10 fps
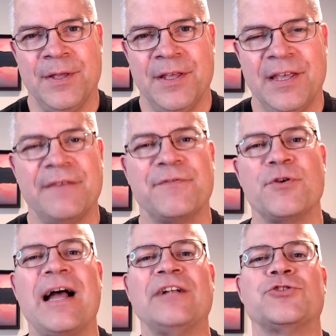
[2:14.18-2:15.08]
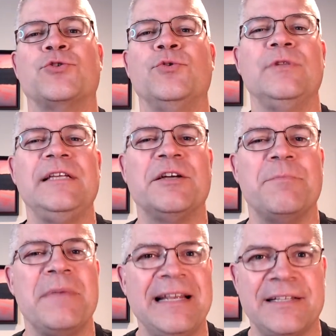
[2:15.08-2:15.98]
If you're not truly
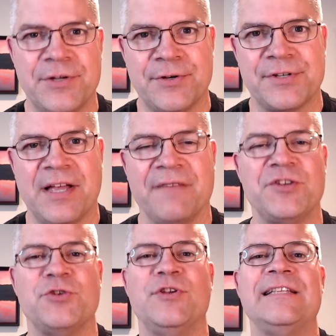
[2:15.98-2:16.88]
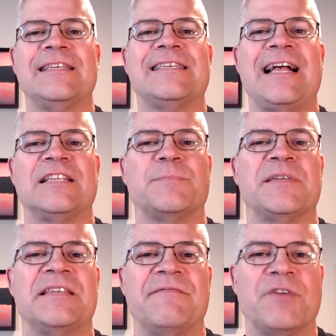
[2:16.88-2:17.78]
committed to yourself and you didn't set
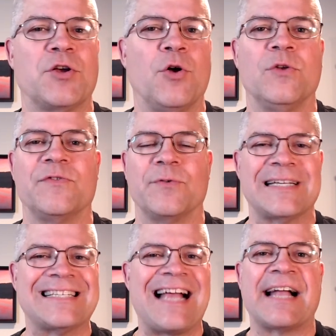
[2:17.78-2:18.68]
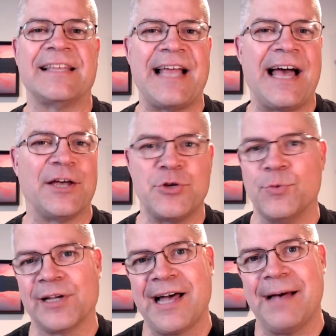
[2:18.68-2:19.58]
specific goals for exactly how you
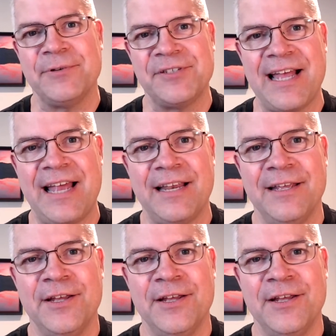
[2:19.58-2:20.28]
will accomplish that,